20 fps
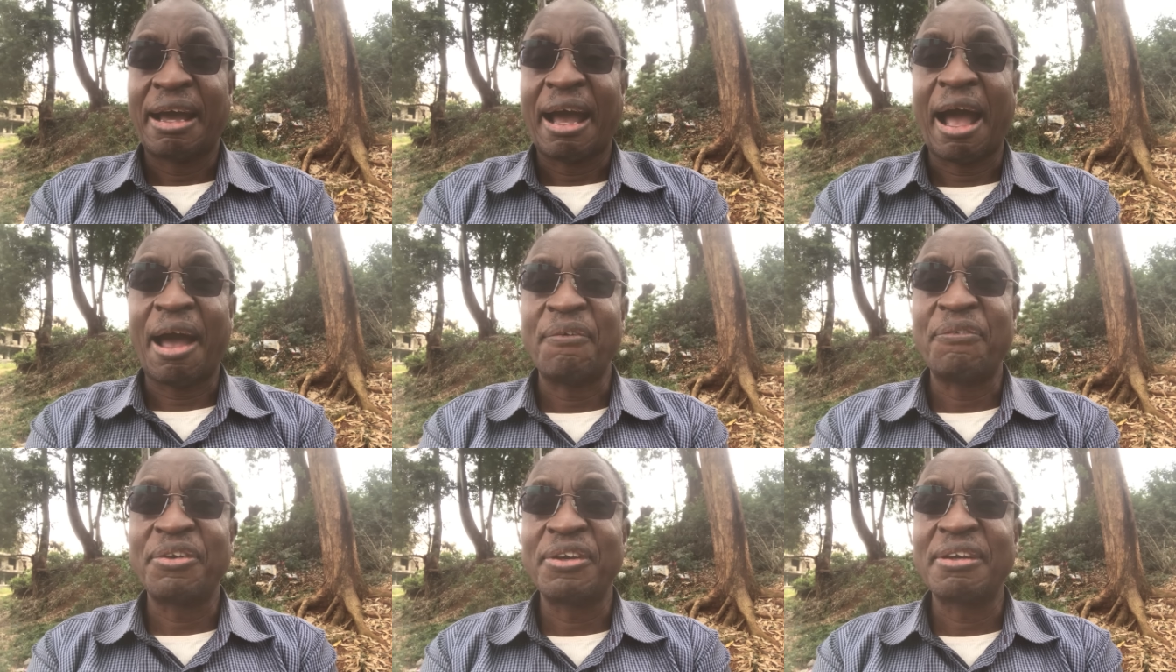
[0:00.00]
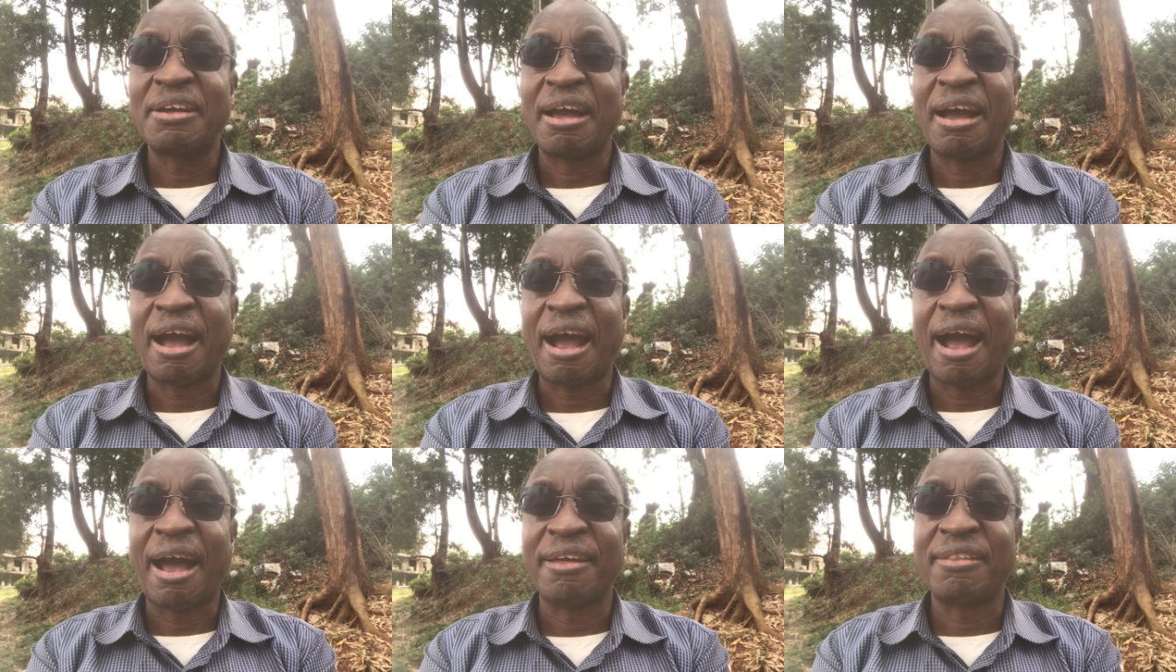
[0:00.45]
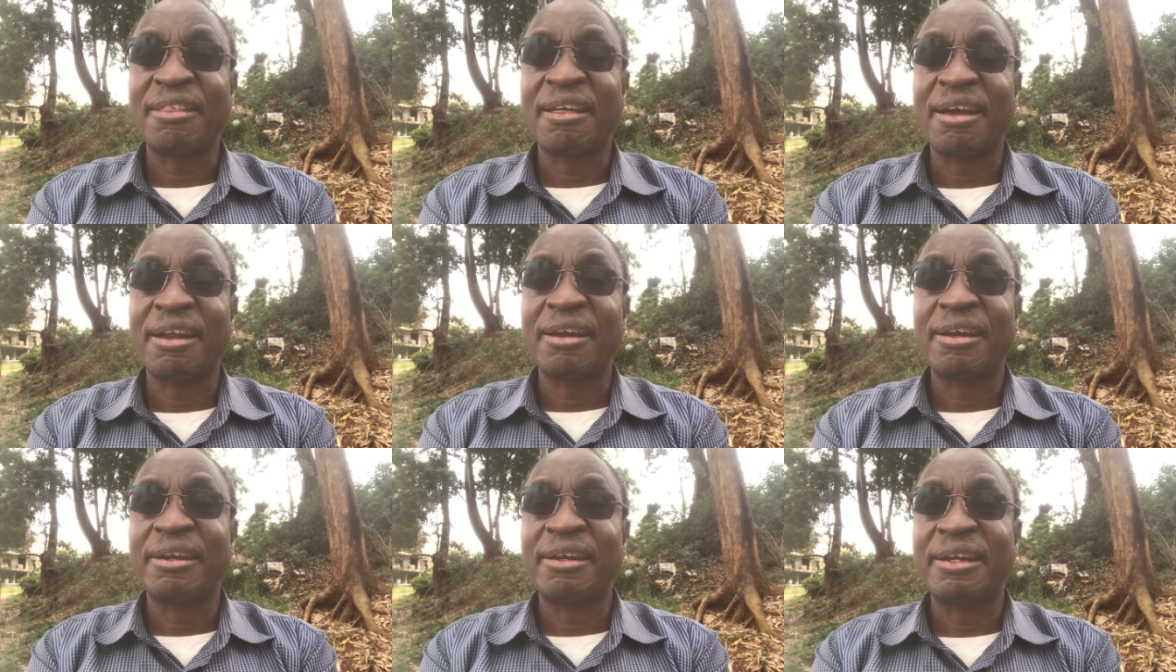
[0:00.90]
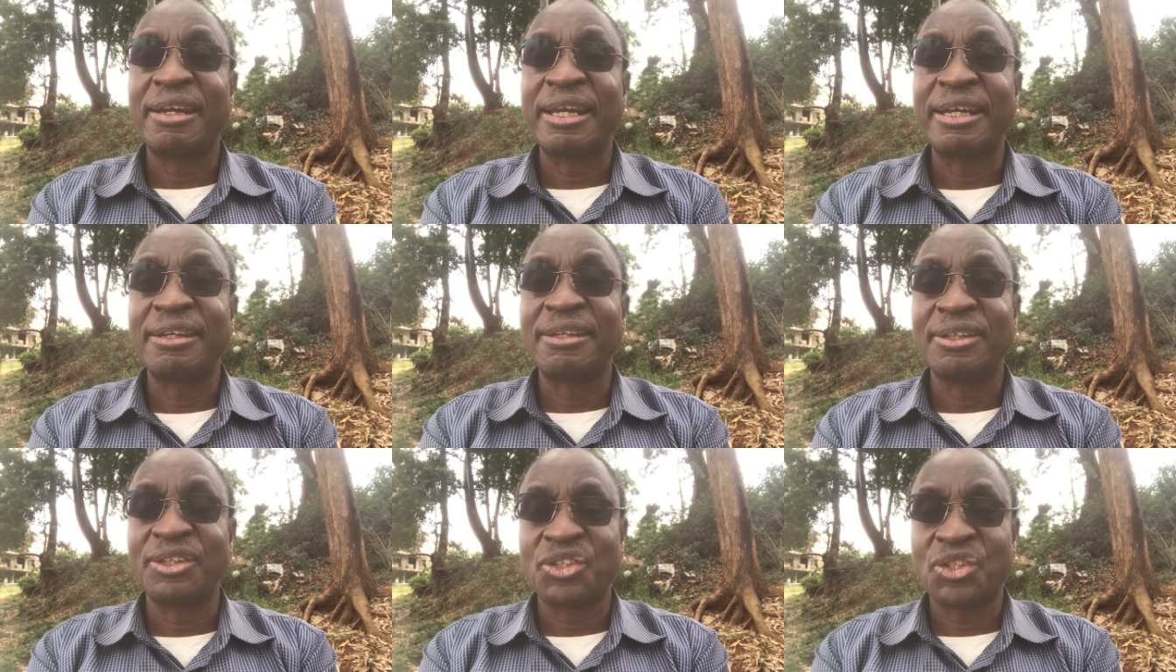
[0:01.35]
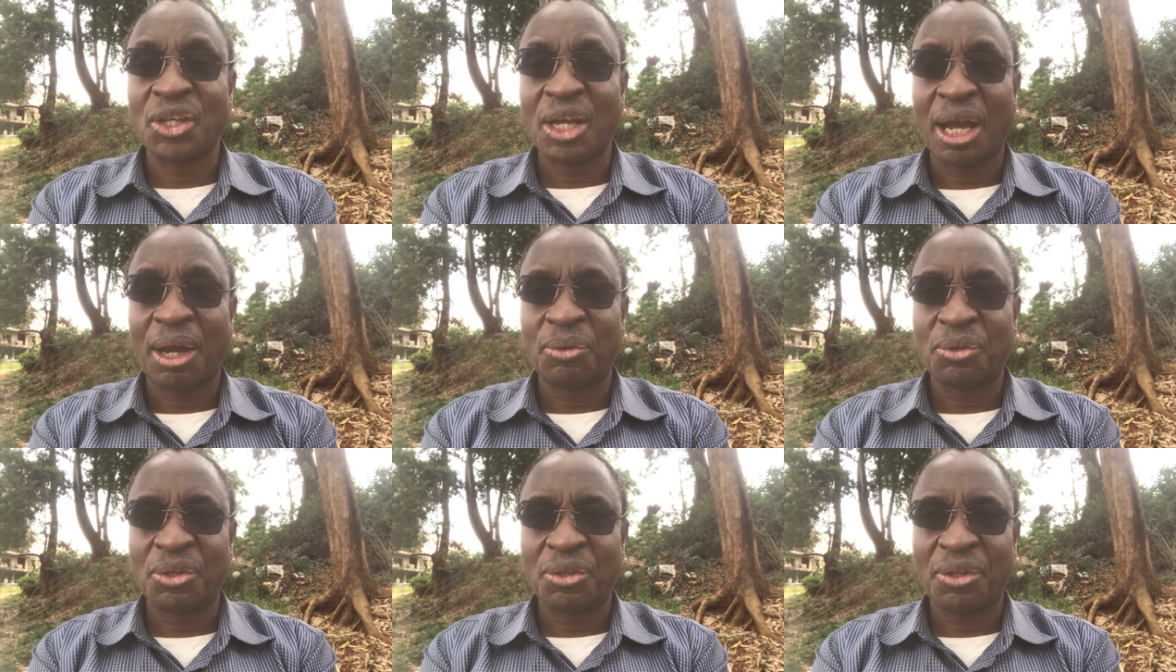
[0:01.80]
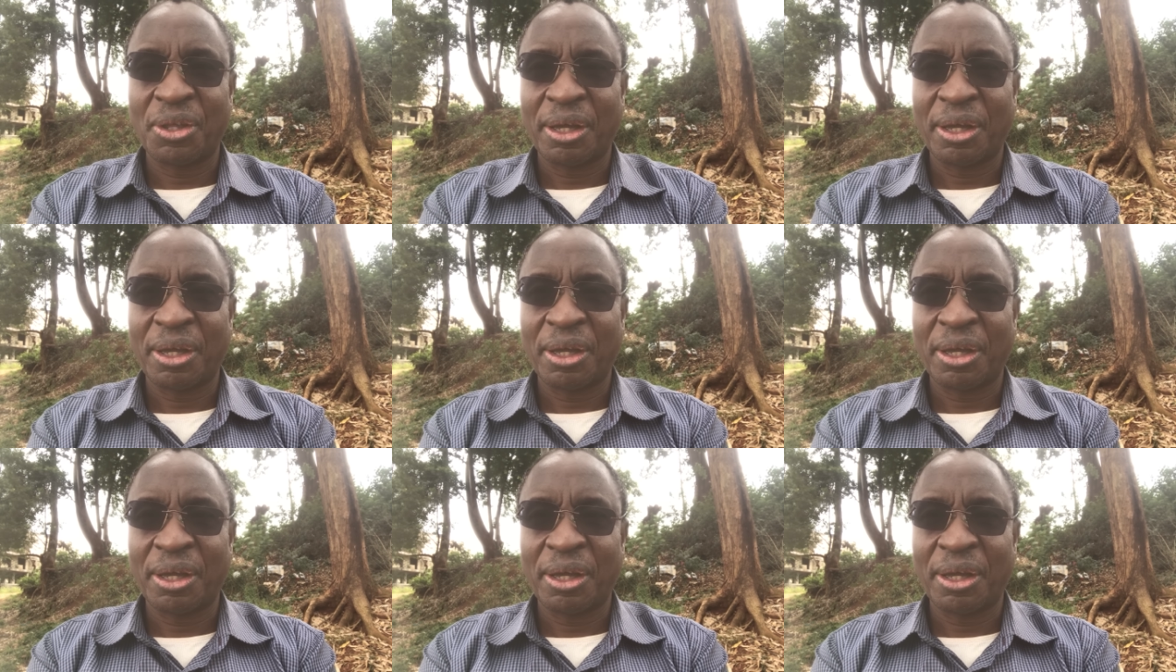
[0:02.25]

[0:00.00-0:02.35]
having other ladies out